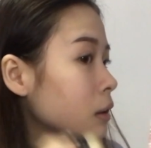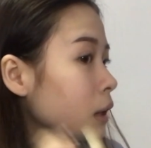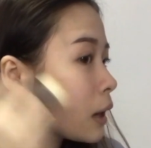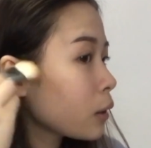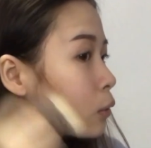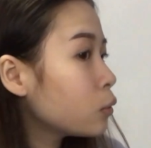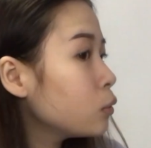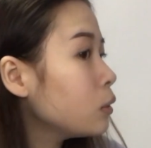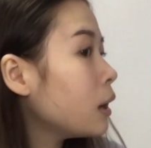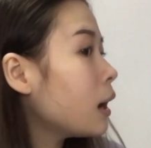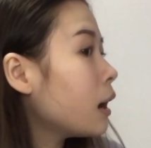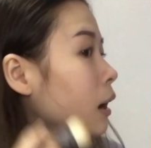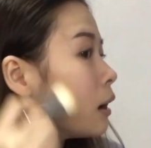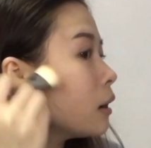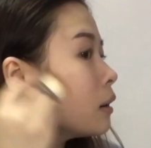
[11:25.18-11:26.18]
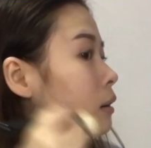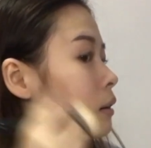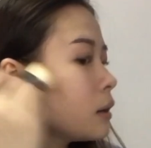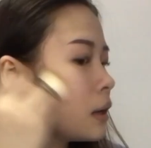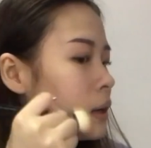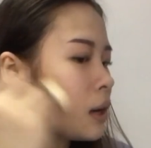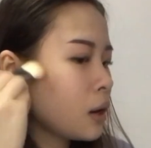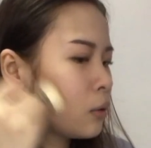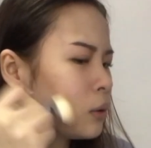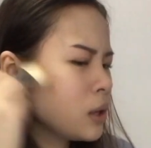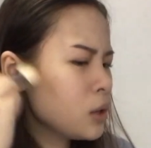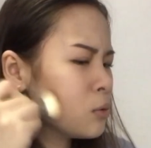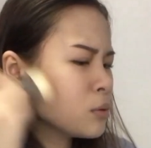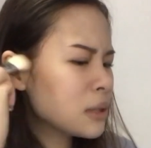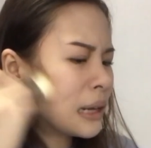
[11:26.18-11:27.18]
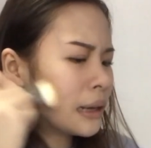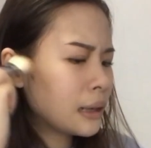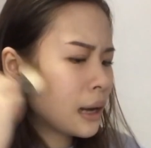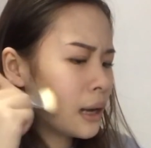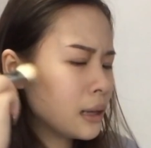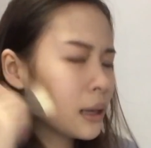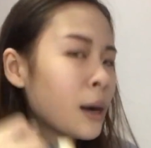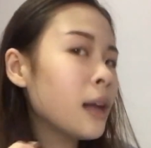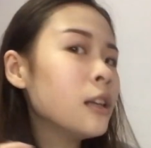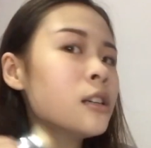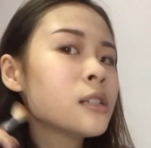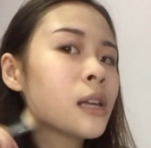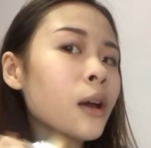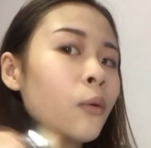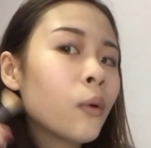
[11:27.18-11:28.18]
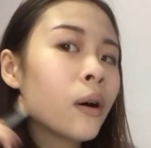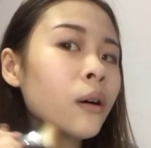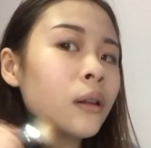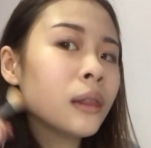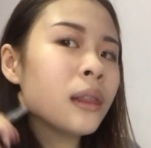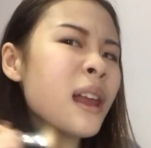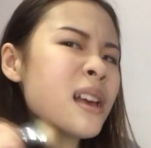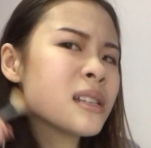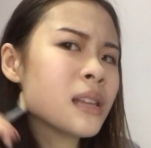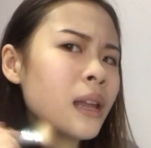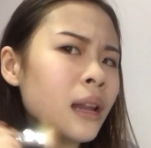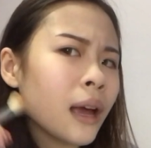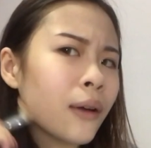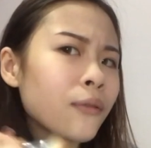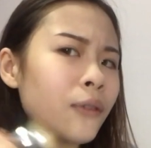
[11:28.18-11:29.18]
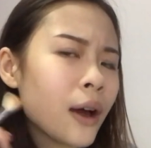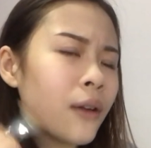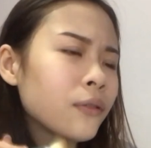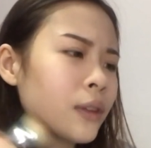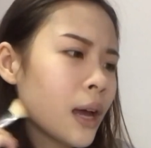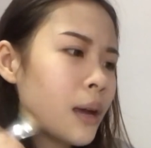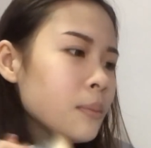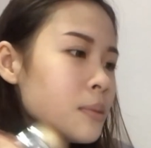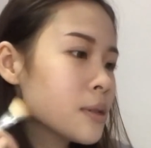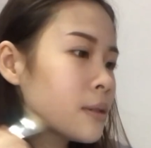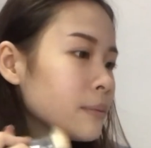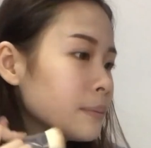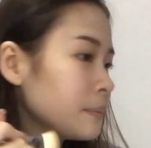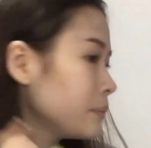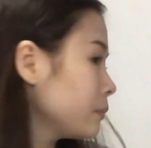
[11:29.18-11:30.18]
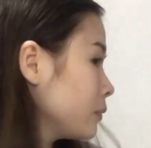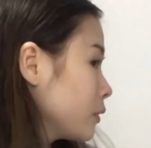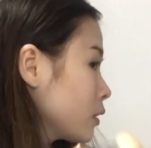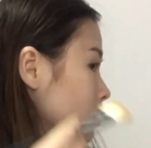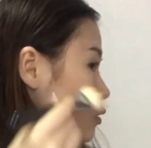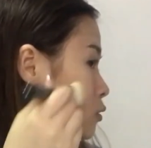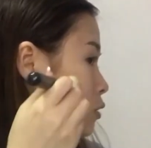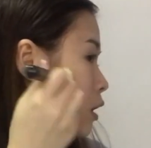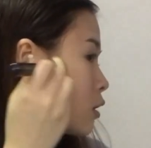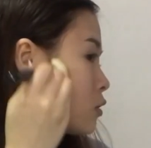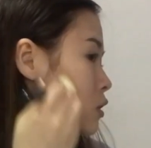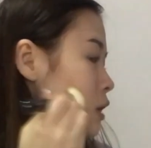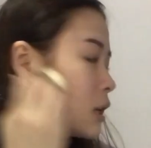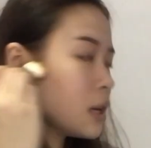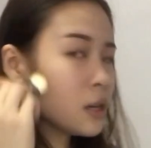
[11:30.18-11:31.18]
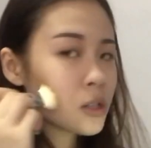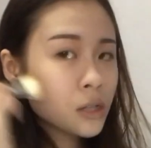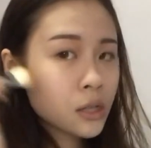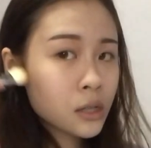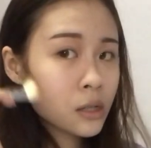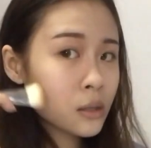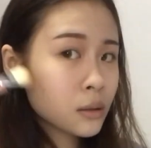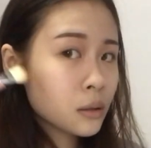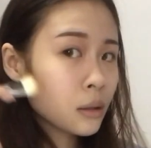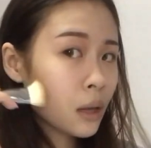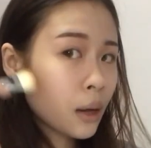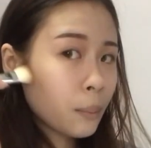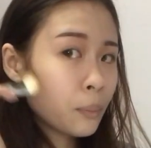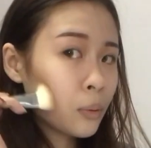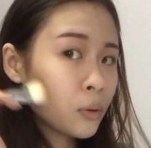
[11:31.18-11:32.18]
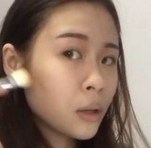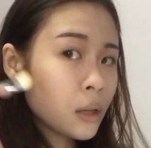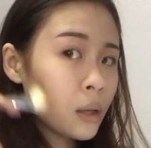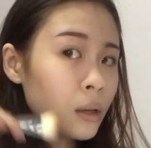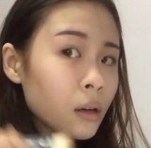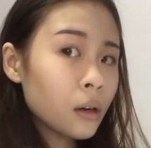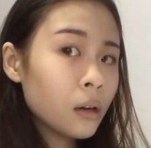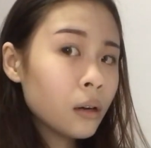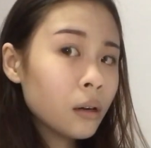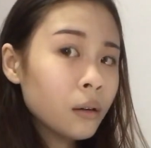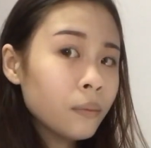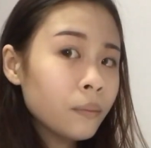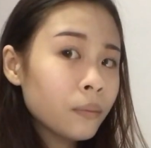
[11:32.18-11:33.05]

like Hoola, and I only use like the other colors like what, less than like 5 times. So I usually just like put it here,